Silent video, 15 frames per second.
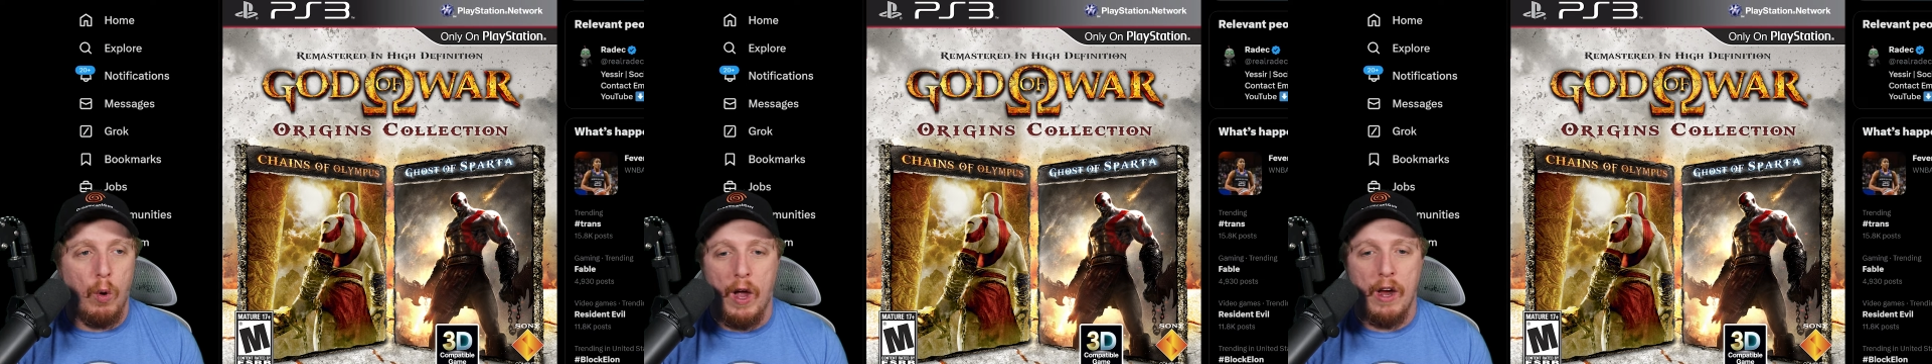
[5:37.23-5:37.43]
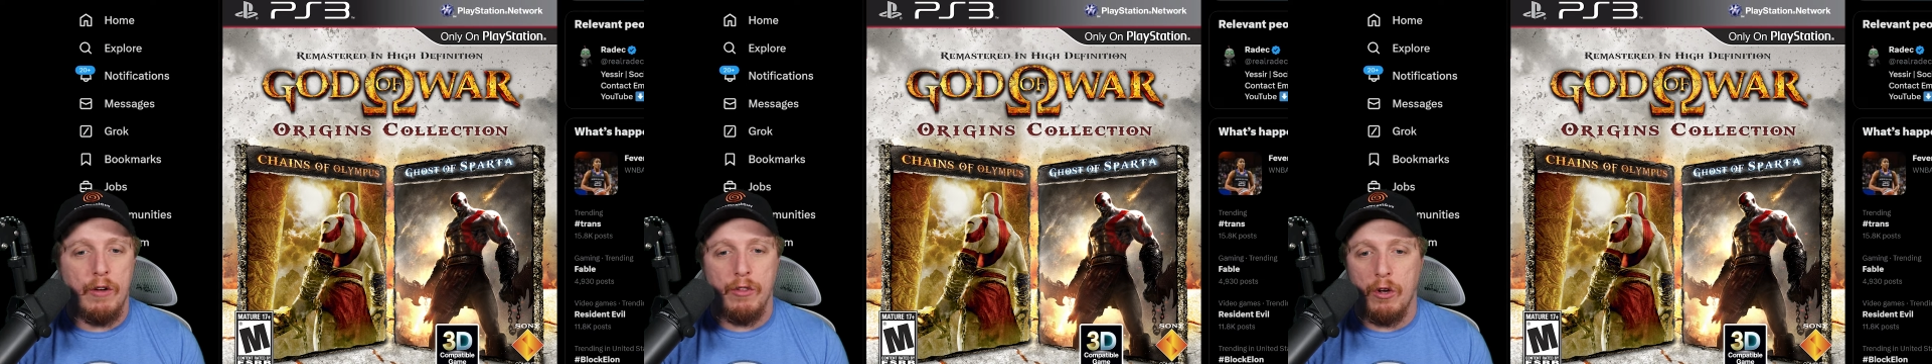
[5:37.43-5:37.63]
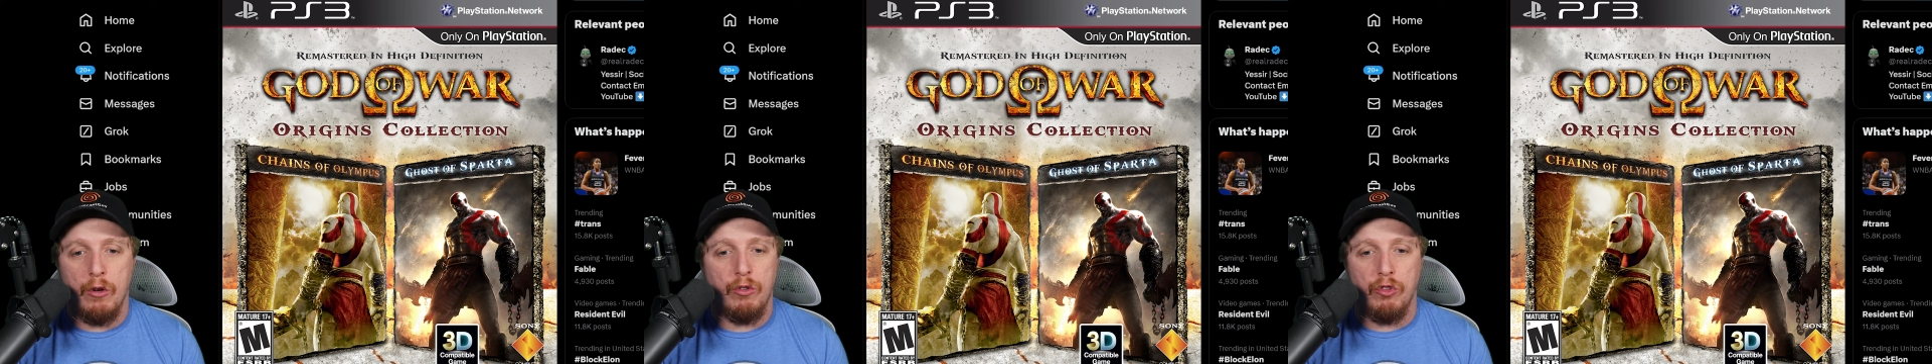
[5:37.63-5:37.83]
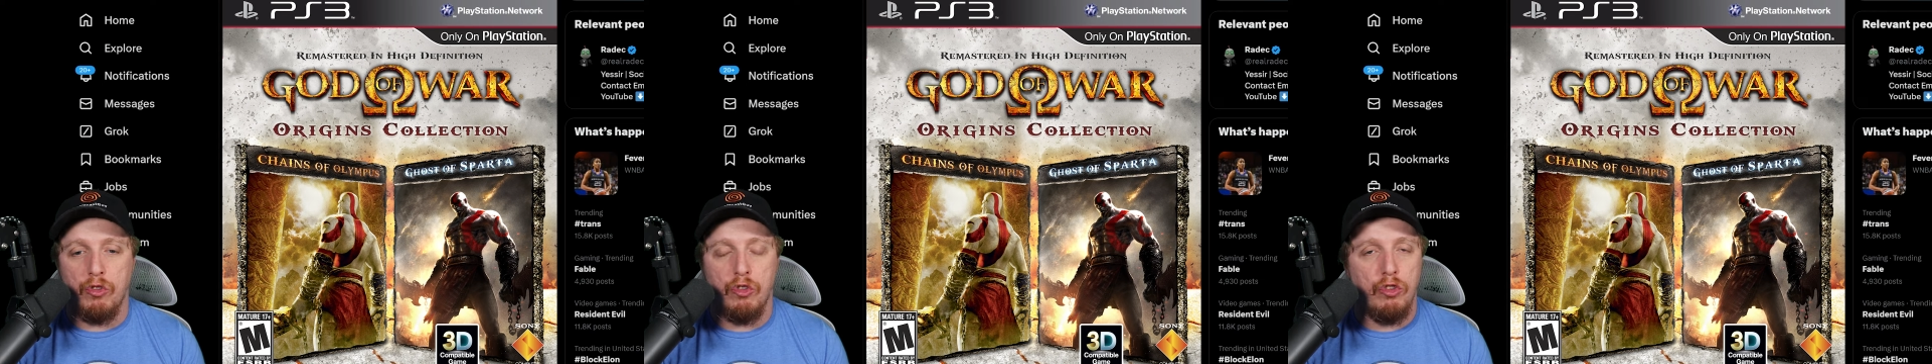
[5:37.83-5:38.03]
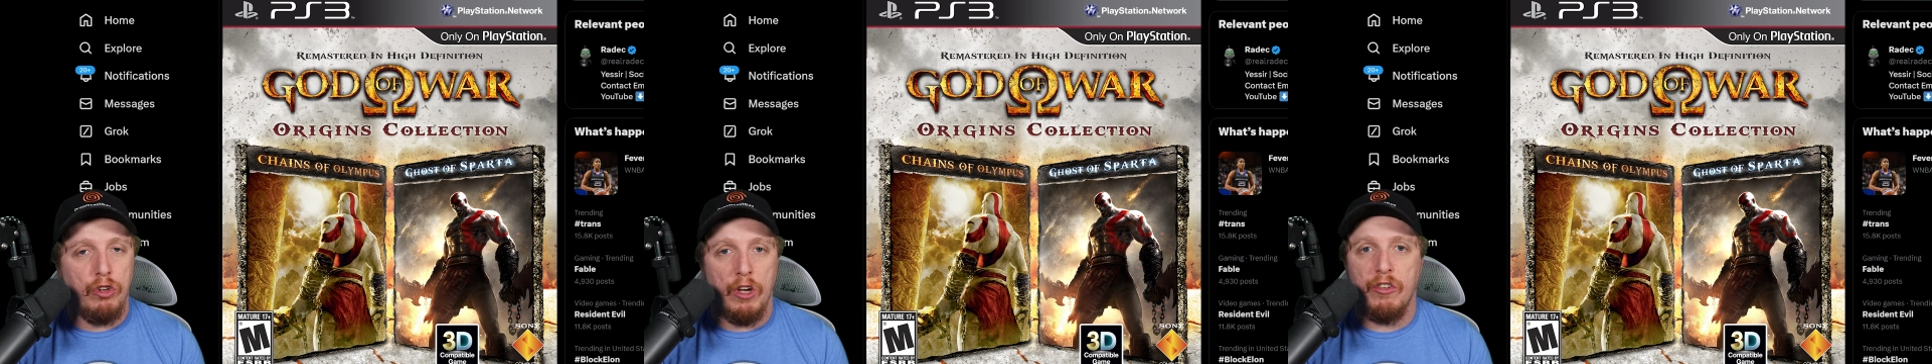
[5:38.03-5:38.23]
Why are those
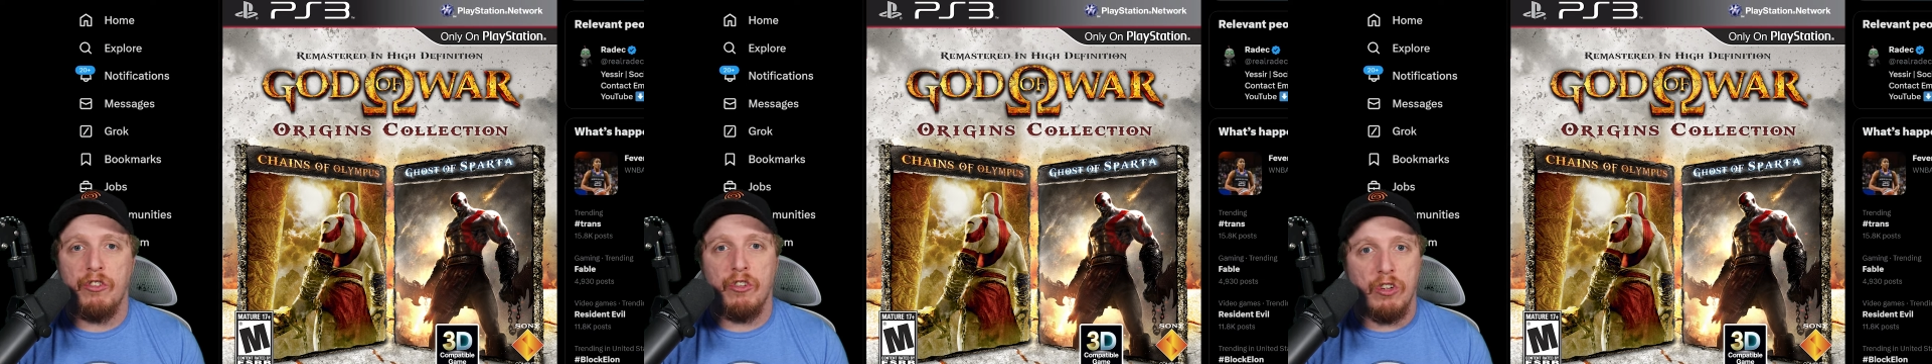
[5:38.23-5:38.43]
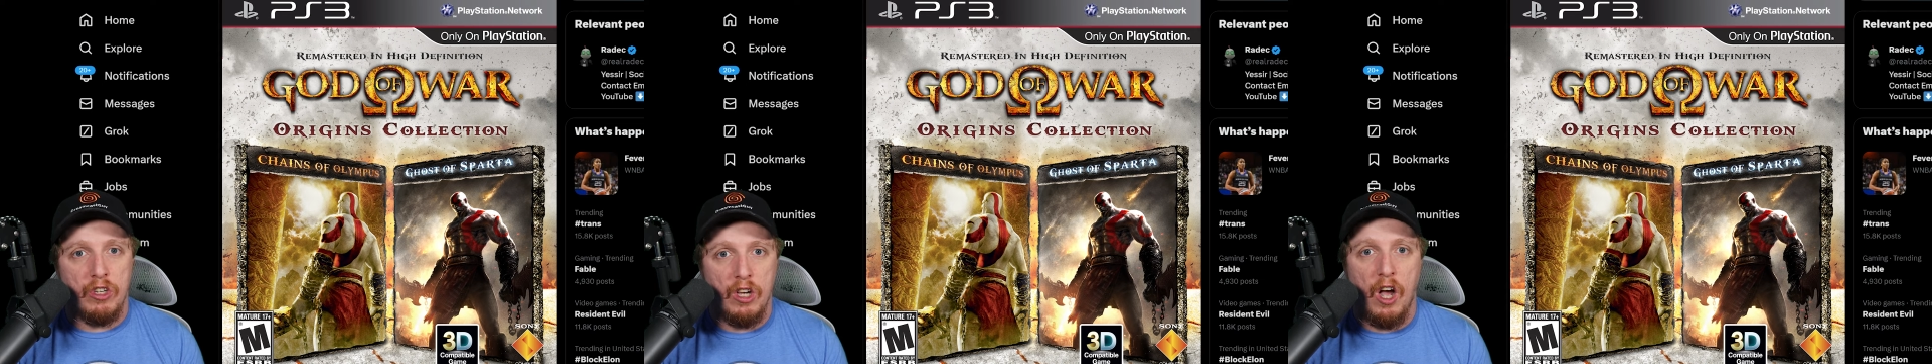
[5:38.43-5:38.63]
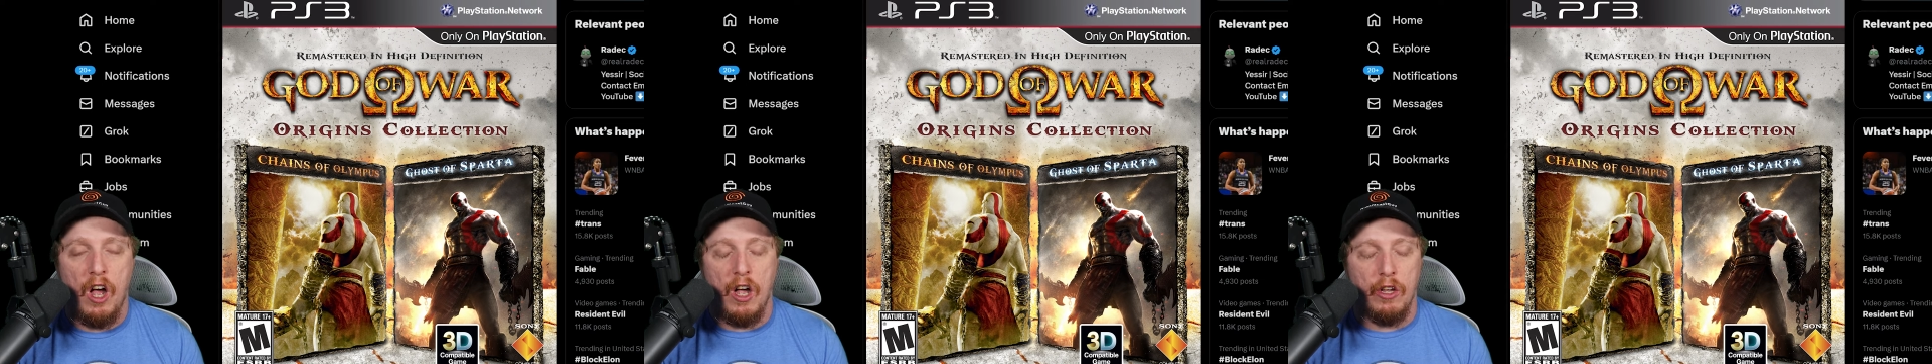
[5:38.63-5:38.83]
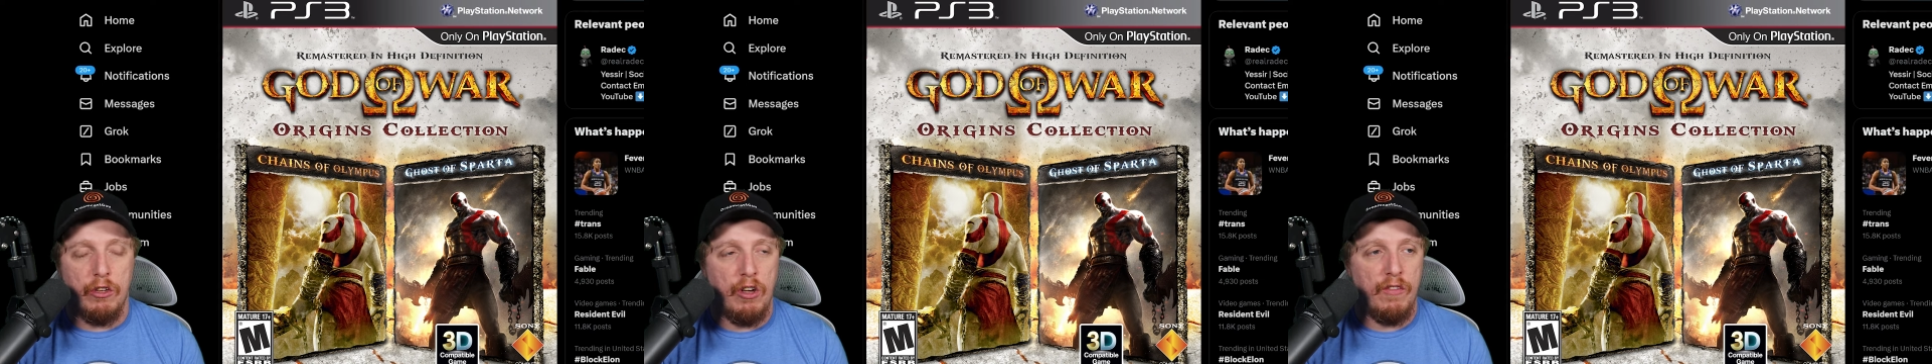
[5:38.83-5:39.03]
just gone?